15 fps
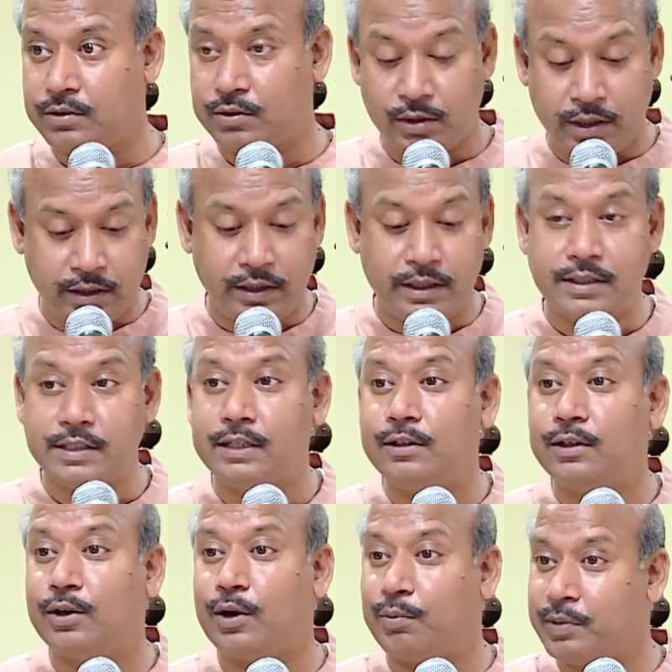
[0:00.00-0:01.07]
So then these are
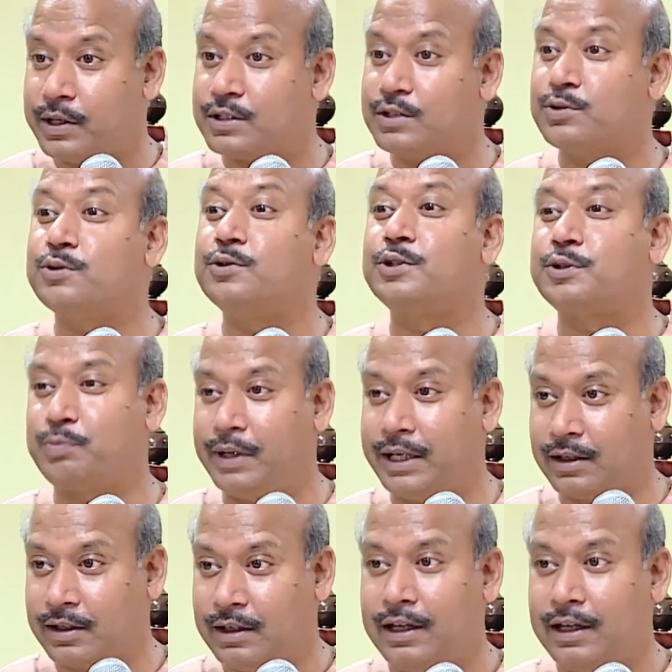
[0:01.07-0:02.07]
the topics you should speak.